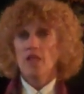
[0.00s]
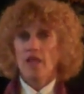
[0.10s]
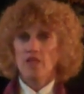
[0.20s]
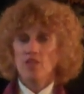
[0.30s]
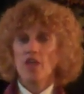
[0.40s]

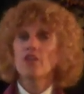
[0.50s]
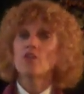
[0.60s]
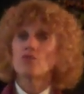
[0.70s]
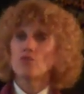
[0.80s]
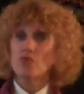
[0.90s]
And then
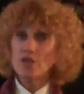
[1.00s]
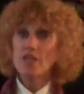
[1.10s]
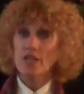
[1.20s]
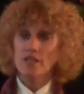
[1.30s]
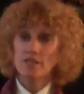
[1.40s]
read
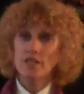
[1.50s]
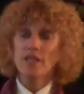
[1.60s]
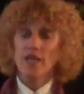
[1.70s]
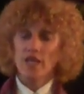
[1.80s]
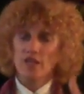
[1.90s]
it
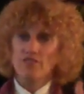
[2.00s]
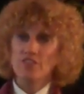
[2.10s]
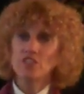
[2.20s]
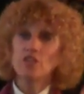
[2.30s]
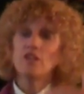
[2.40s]
and
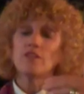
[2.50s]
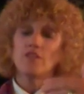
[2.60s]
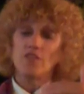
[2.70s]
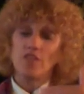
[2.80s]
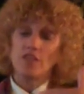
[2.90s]
envision
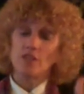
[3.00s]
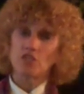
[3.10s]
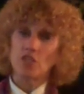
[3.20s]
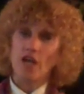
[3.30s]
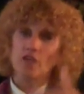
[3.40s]
that the inner
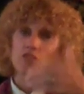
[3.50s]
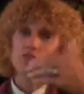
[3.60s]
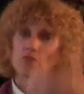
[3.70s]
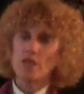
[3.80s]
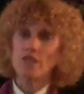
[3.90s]
child
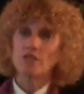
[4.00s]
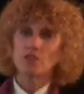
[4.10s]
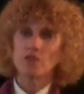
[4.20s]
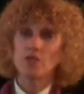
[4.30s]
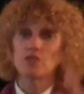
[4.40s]
reading it
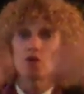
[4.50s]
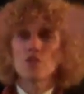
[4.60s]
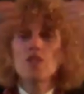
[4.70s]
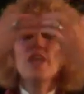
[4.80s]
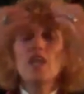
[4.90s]
to the
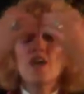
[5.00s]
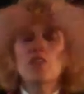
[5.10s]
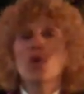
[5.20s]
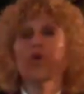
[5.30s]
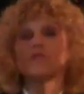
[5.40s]
adult, and
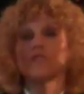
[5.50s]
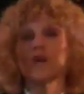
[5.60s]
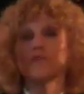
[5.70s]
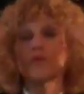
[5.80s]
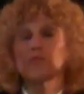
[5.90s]
the whole
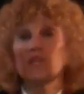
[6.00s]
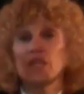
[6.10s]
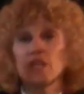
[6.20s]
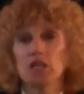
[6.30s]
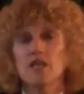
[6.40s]
time you're
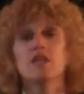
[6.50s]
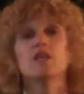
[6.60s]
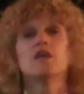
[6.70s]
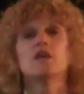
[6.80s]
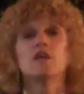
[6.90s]
reading it,
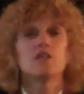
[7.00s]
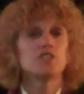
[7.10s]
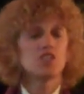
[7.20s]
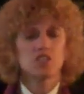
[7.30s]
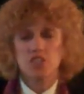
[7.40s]

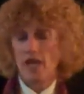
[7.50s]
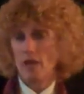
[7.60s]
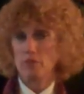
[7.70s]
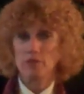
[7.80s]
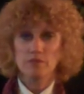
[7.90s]
just
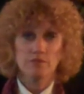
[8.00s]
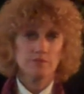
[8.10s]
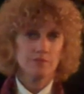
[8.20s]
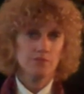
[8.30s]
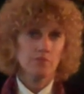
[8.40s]
tap.
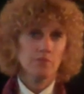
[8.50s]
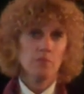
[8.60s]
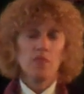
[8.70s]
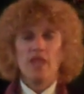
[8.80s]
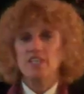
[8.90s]

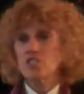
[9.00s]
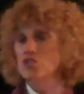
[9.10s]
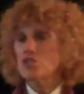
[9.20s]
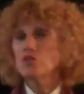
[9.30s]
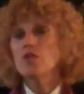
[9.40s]
And just
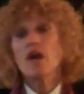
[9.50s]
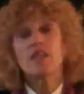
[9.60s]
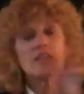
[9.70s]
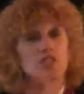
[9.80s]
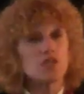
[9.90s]
do that
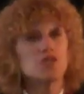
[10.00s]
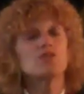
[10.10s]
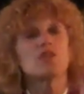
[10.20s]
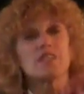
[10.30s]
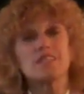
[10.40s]
until you
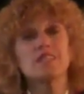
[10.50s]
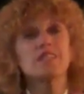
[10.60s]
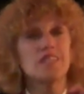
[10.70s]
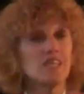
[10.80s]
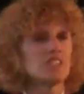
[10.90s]
clean
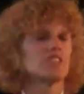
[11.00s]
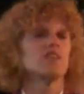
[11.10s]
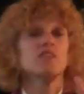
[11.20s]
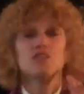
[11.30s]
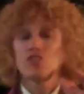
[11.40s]
this
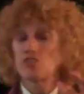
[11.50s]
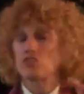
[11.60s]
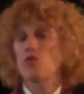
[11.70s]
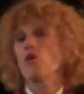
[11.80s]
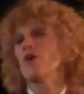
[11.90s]

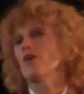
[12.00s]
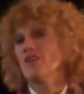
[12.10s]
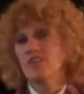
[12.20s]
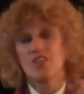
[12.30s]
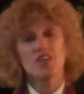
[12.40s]
sore
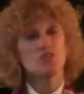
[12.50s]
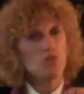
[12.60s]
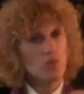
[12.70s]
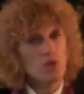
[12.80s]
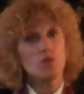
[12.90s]
this
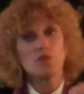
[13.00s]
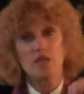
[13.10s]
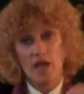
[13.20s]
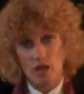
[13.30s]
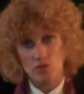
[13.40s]
wound
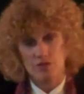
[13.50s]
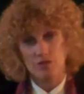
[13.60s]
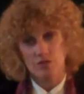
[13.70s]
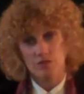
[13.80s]
out.